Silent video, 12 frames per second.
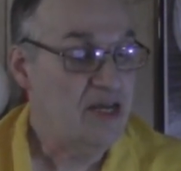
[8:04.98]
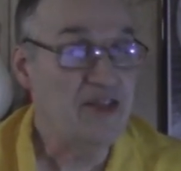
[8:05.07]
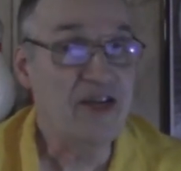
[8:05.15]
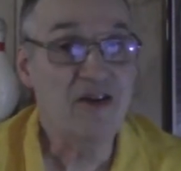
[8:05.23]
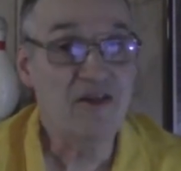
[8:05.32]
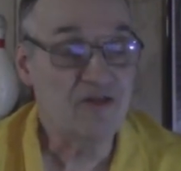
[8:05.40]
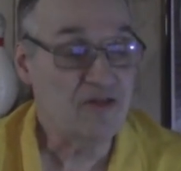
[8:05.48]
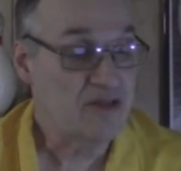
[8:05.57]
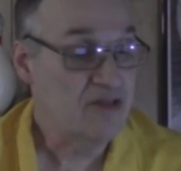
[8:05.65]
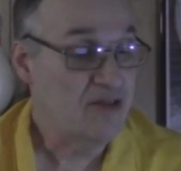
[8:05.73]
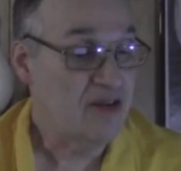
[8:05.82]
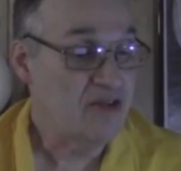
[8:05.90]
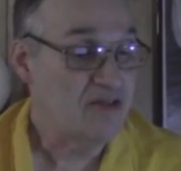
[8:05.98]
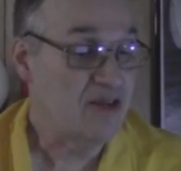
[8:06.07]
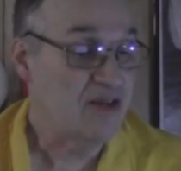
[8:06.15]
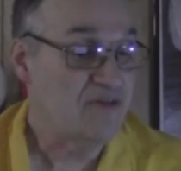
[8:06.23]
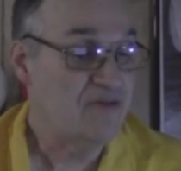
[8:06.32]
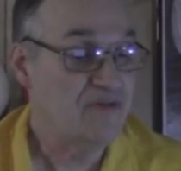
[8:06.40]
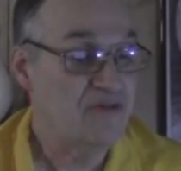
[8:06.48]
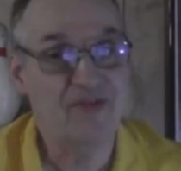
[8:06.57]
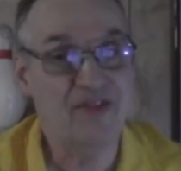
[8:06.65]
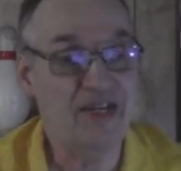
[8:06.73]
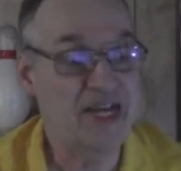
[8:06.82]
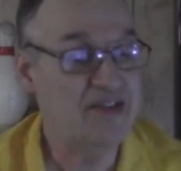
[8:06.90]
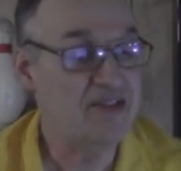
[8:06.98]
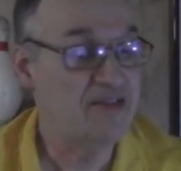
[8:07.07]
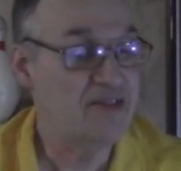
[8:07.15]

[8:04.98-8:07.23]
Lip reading: And the article starts off, the nation's